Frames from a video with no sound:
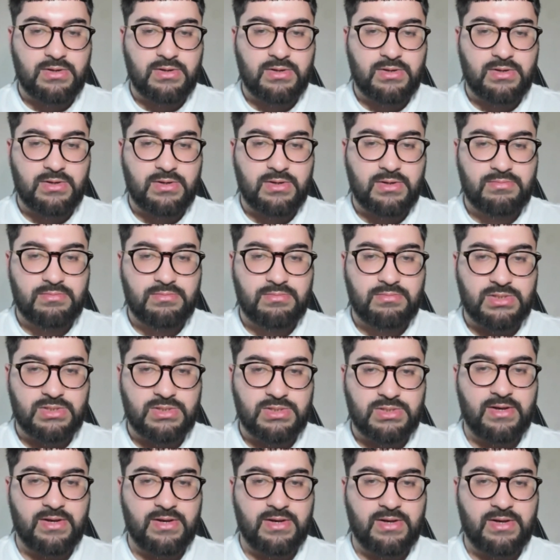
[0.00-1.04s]
thought I'll give a
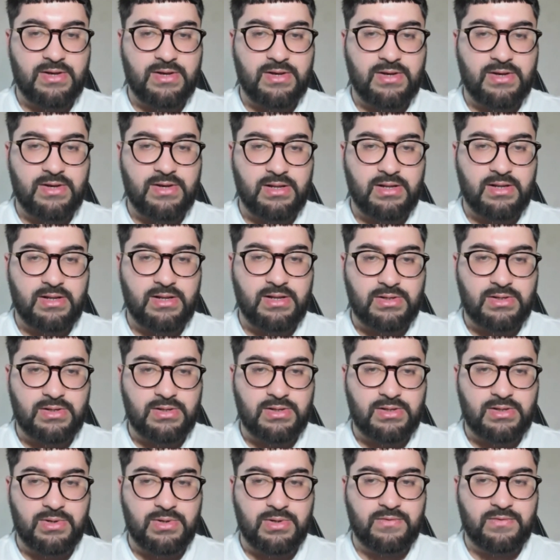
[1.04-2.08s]
little, plug
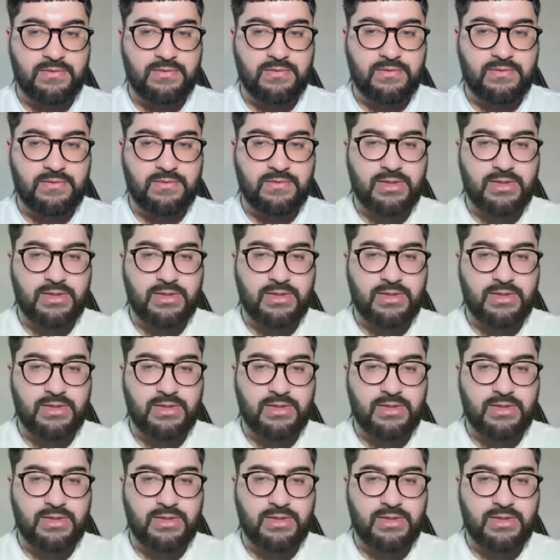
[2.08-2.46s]
for that.